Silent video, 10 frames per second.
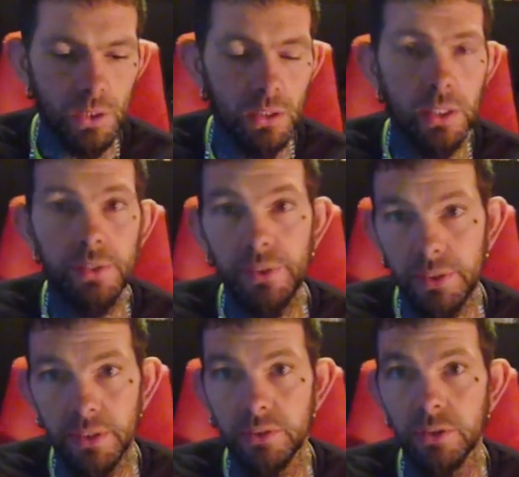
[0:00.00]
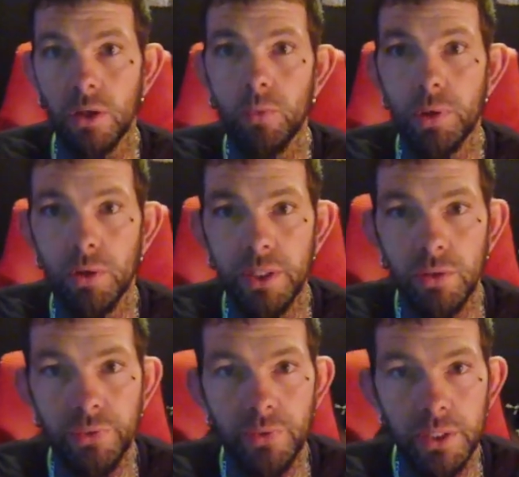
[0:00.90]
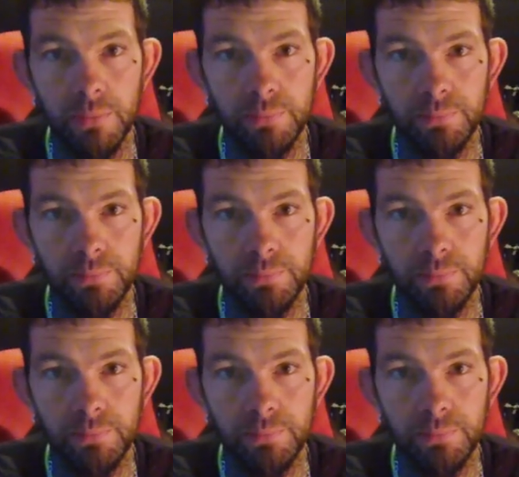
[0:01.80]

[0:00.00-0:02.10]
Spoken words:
And that's the GoPro Hero 3.